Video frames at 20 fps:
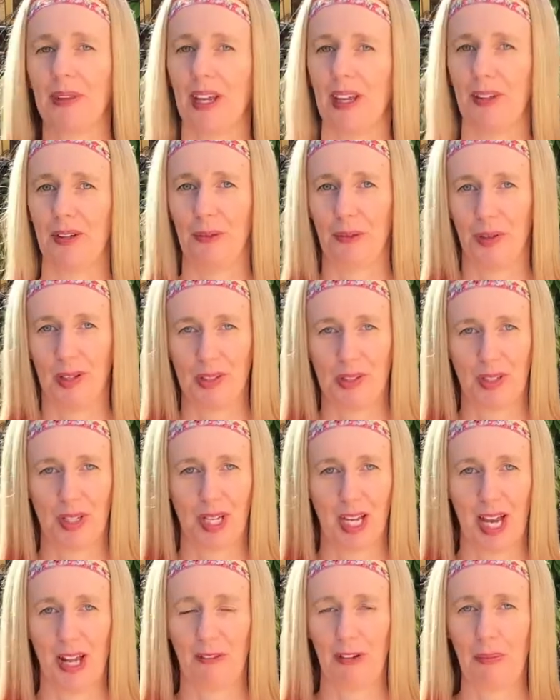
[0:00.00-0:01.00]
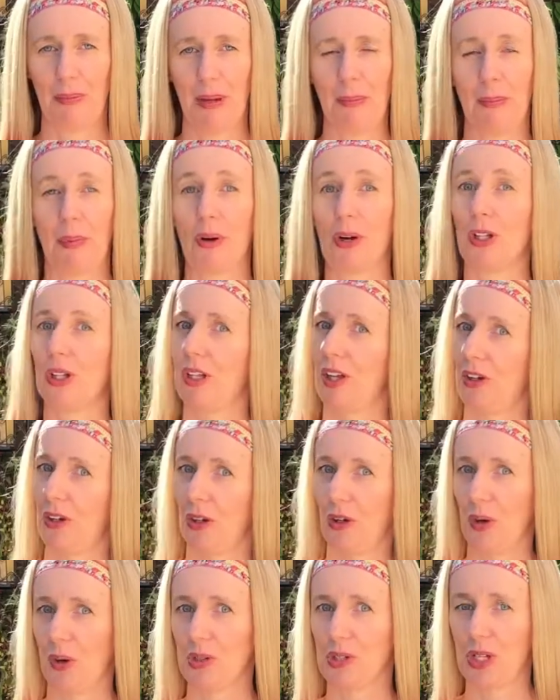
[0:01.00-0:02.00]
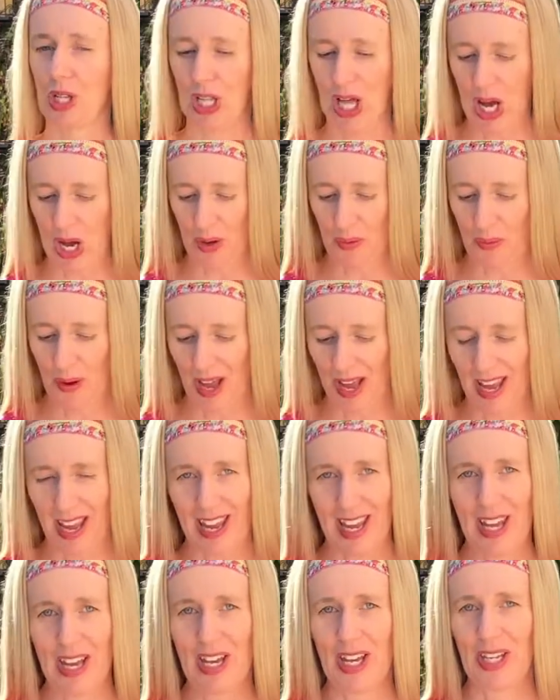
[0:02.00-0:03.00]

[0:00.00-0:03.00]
And then once again, remember, a little goes a long way.